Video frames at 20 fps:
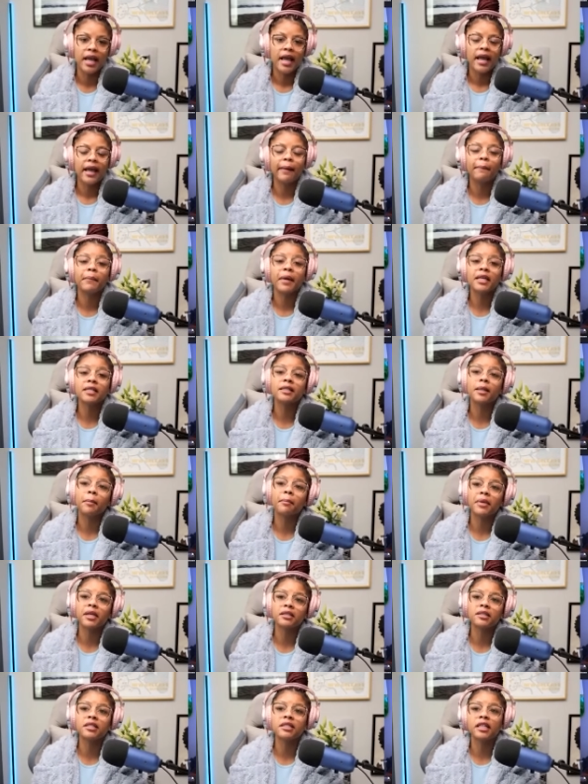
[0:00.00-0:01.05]
It makes the
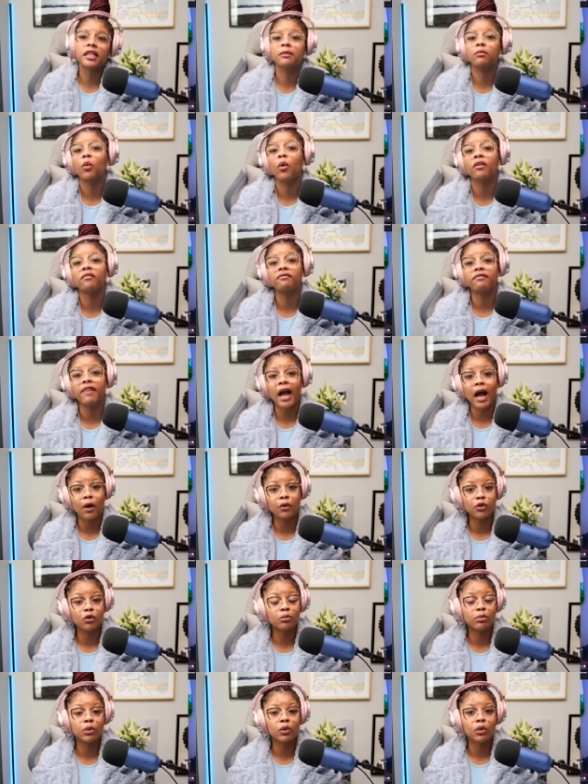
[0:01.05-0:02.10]
men seem more
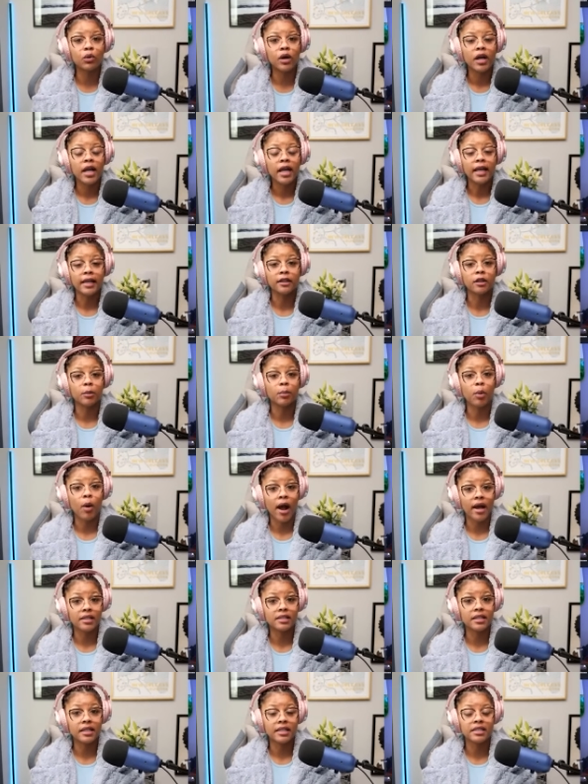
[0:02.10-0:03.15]
valuable in the
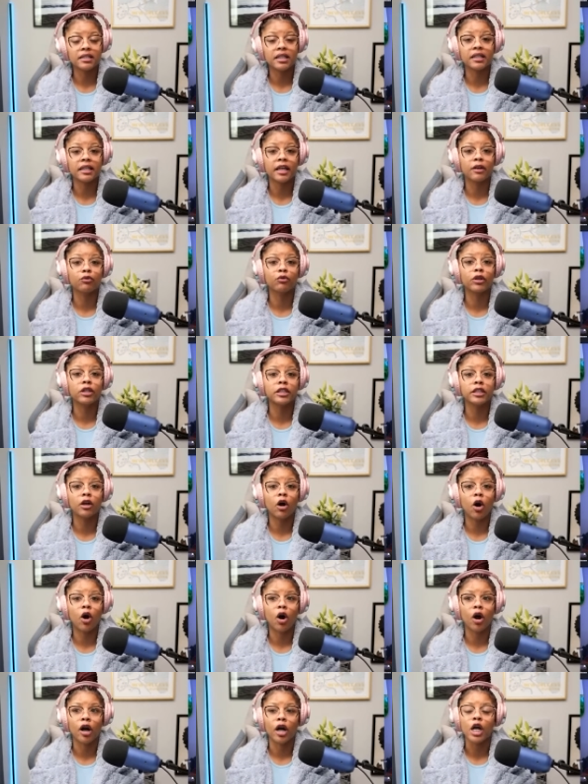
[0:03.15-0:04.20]
process than they really
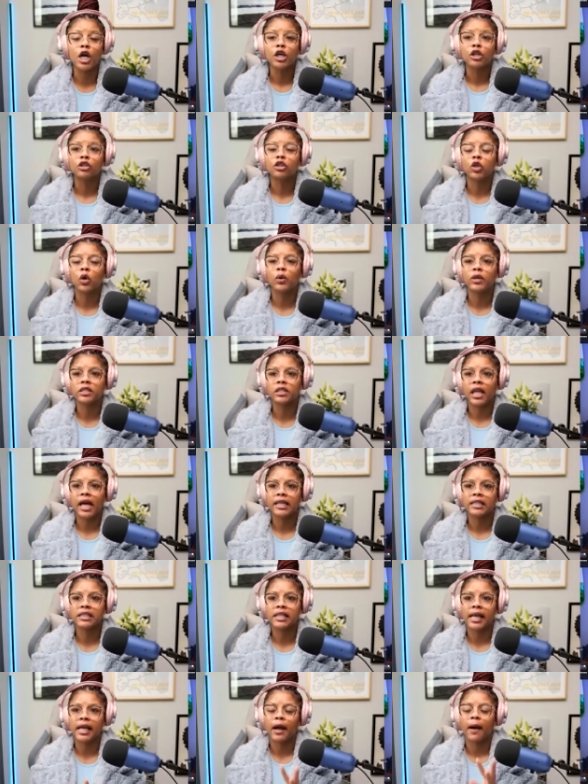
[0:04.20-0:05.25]
are. So it's like
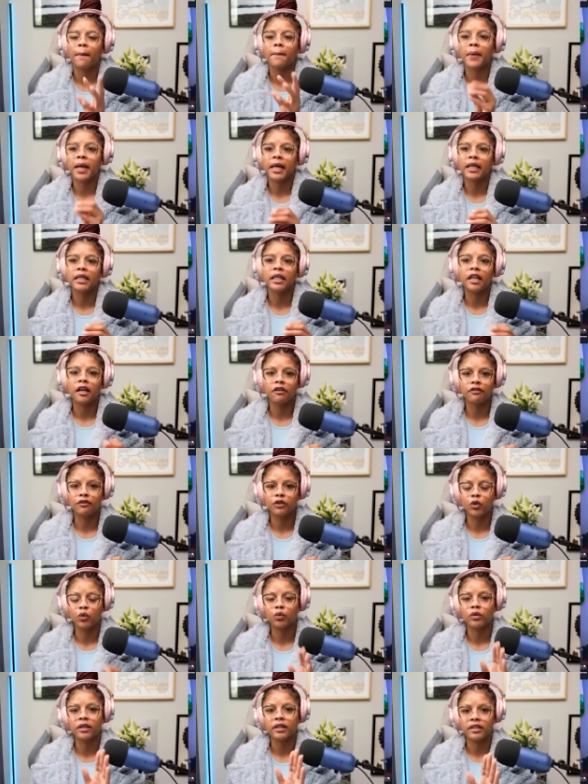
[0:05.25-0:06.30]
saying a man left
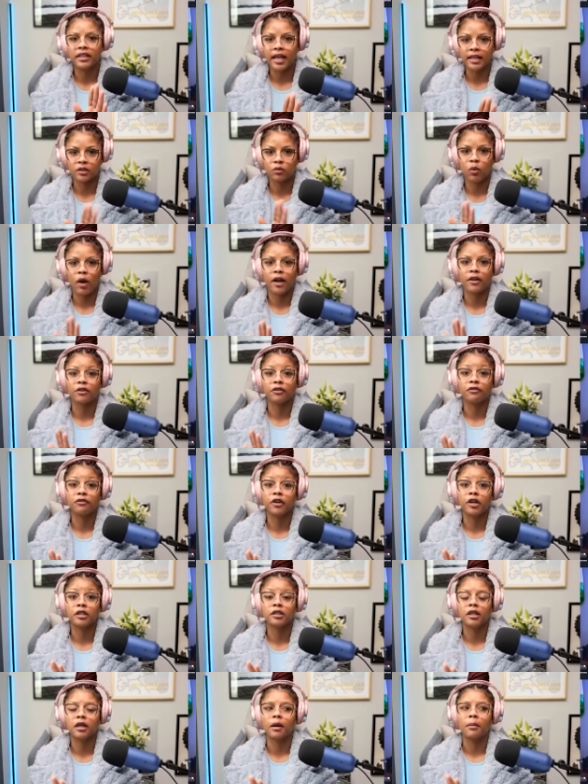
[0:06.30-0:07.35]
you, that's why you're
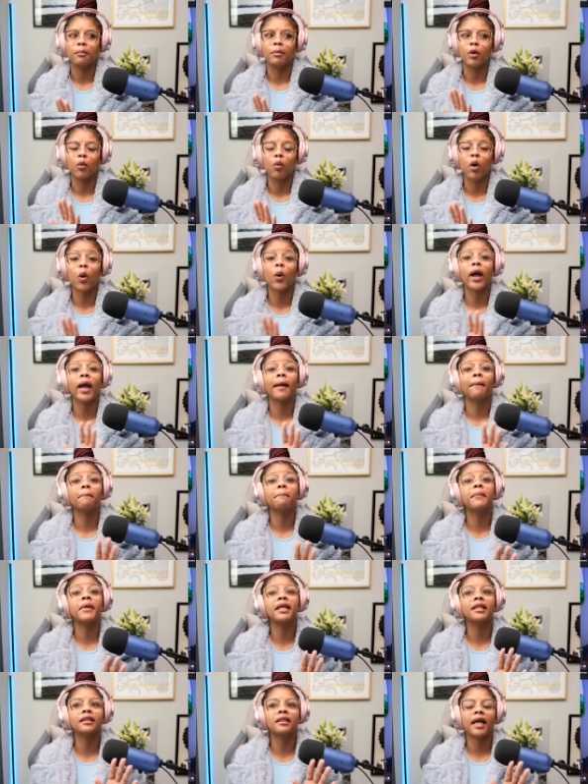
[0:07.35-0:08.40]
fucked up, but won't
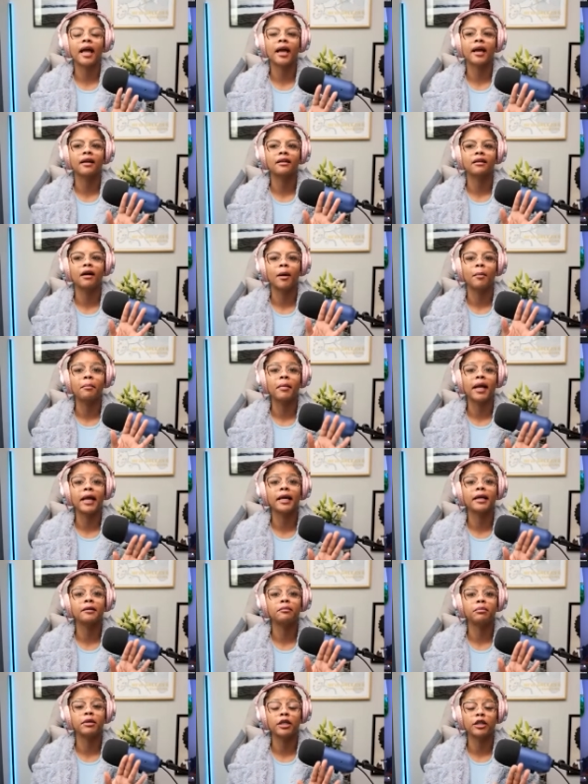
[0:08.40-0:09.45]
admit that a
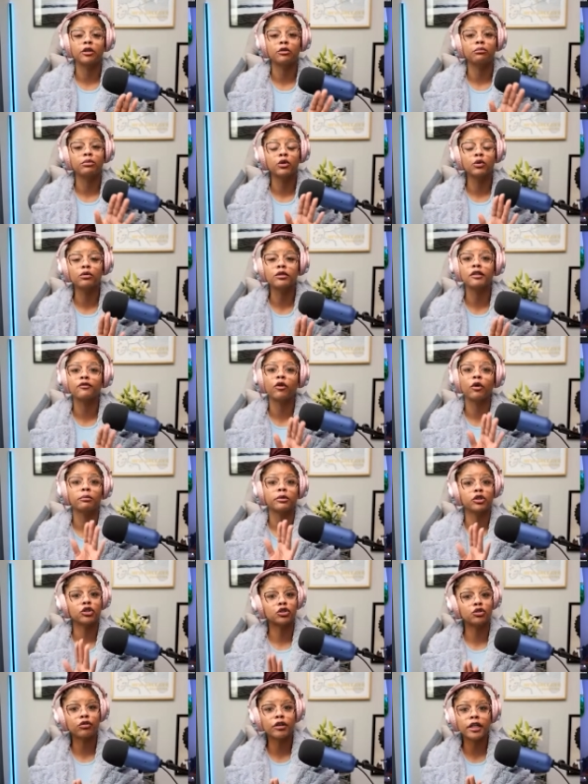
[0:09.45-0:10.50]
man being abusive or
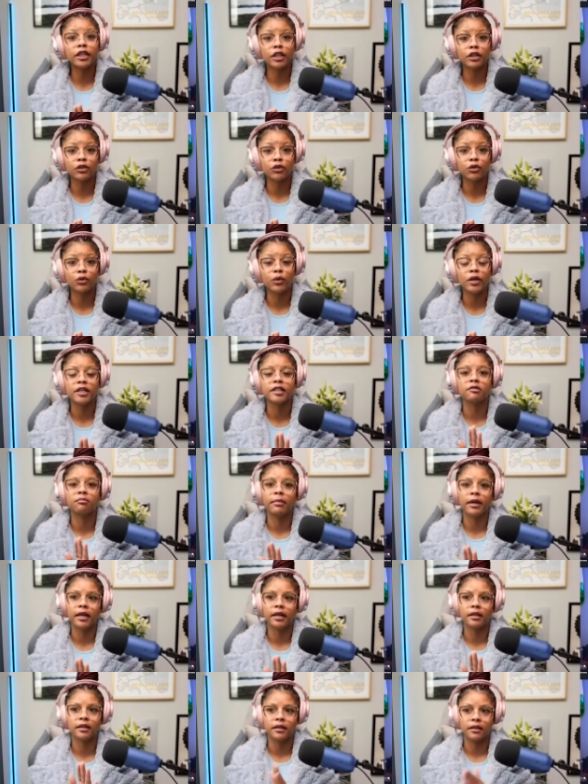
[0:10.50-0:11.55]
mistreating you is
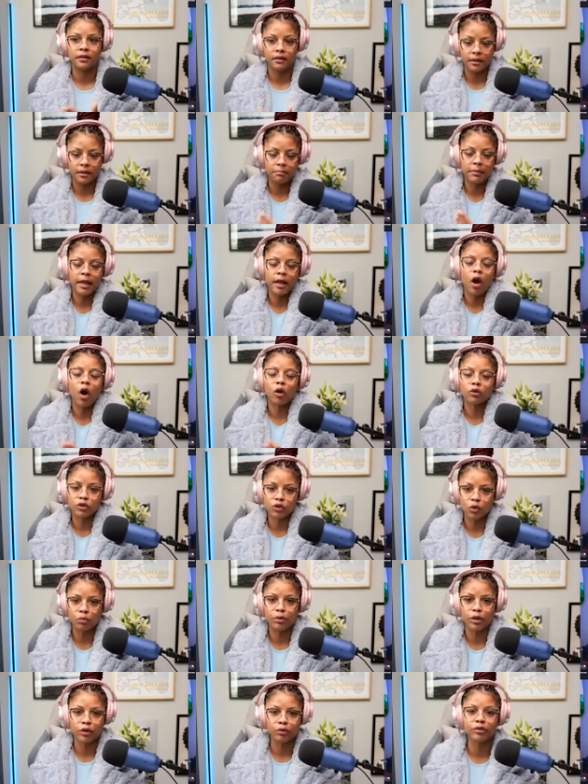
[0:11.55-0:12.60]
may may also
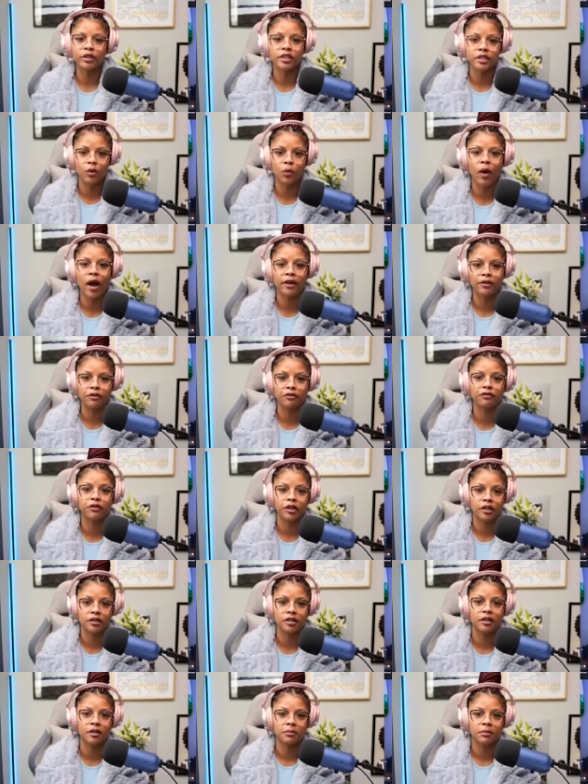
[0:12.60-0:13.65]
be a reason why you're
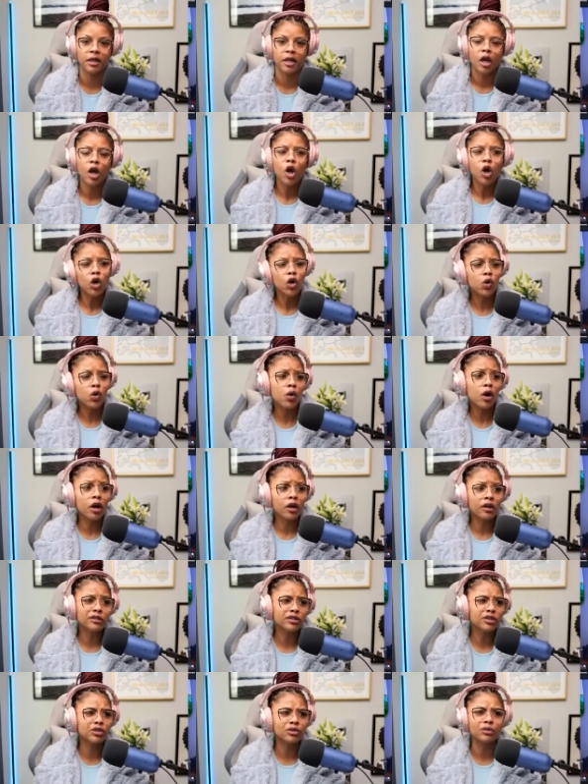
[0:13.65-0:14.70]
fucked up. Who
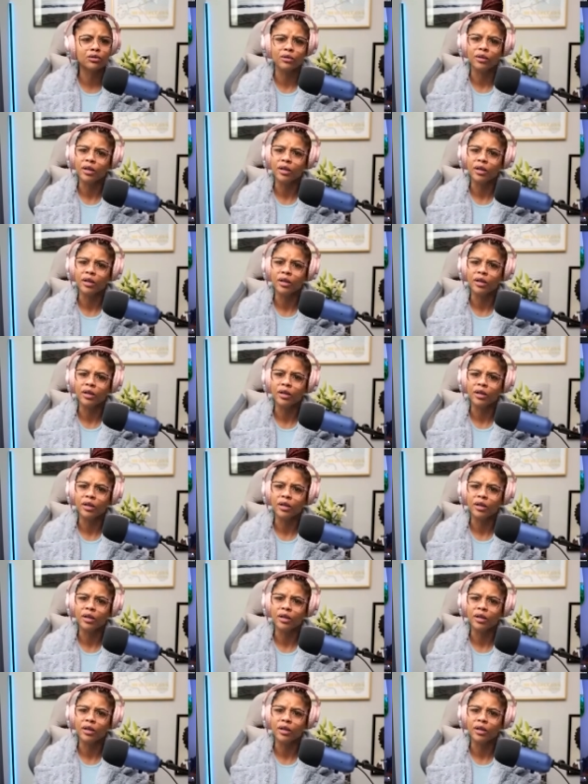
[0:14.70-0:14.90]
hurt you?